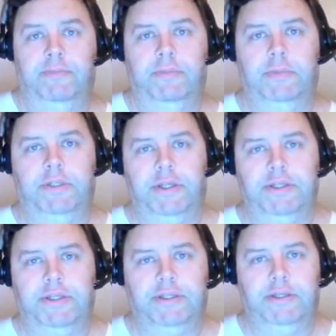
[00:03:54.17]
So this
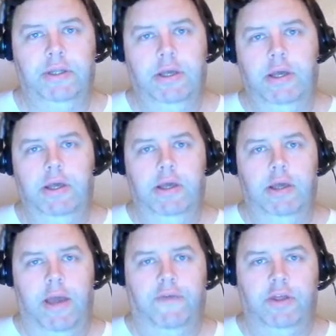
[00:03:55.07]
is,
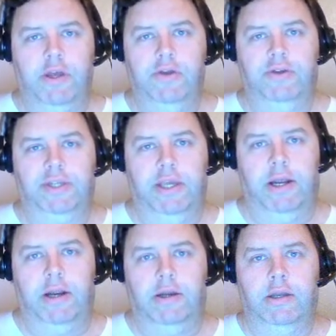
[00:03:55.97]
everything you see here